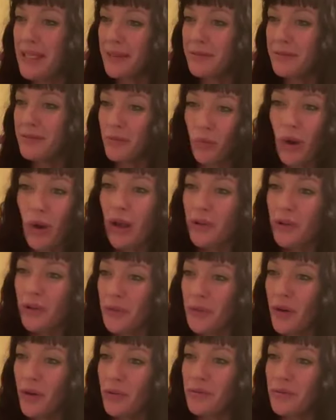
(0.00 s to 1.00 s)

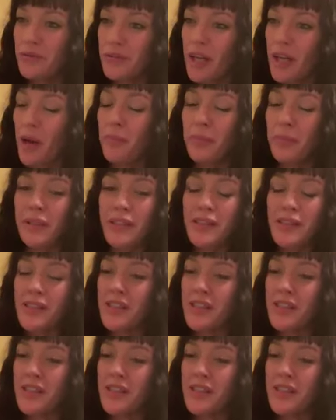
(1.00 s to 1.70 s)
well-known companies,